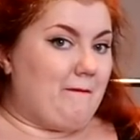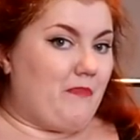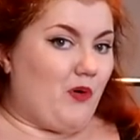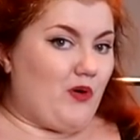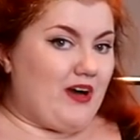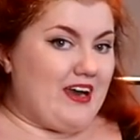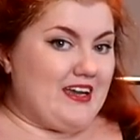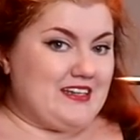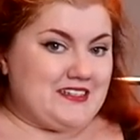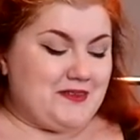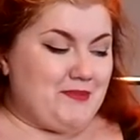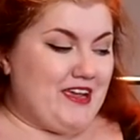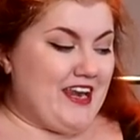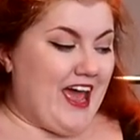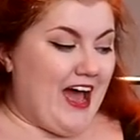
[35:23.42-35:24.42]
boring
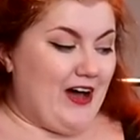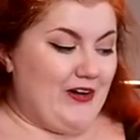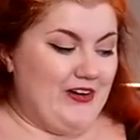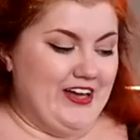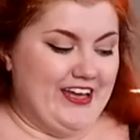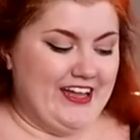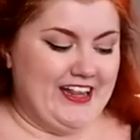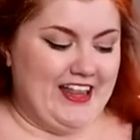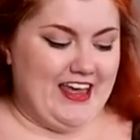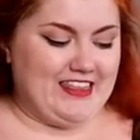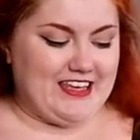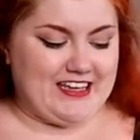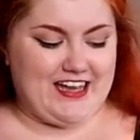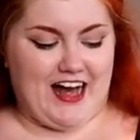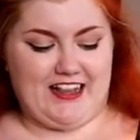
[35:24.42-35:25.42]
to me now. Like
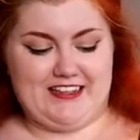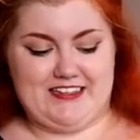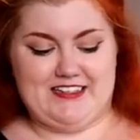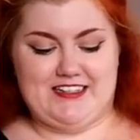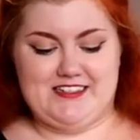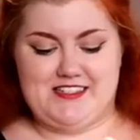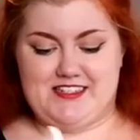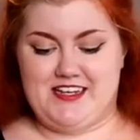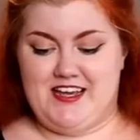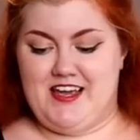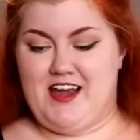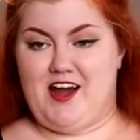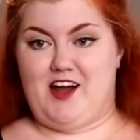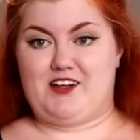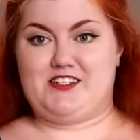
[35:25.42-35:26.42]
the colors
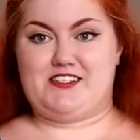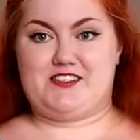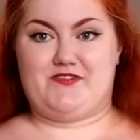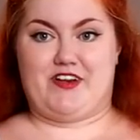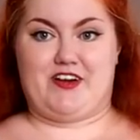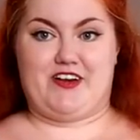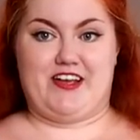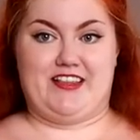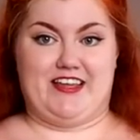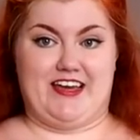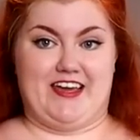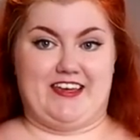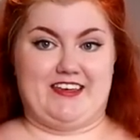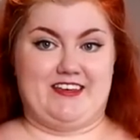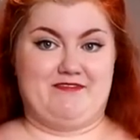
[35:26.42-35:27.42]
are just very
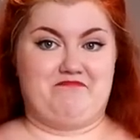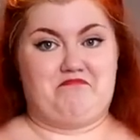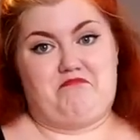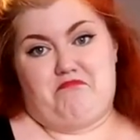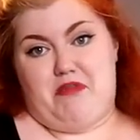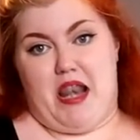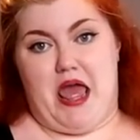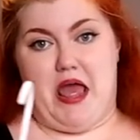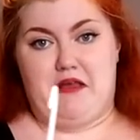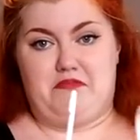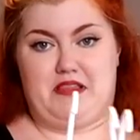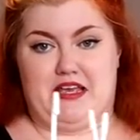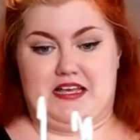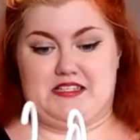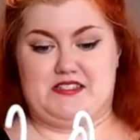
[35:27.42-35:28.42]
like, bleh,
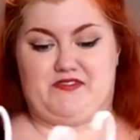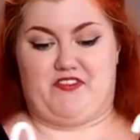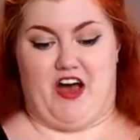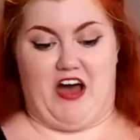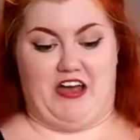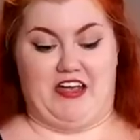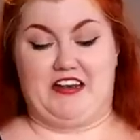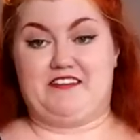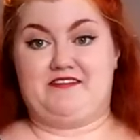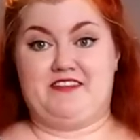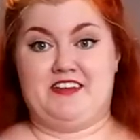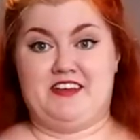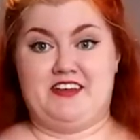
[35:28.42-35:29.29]
like it's fine.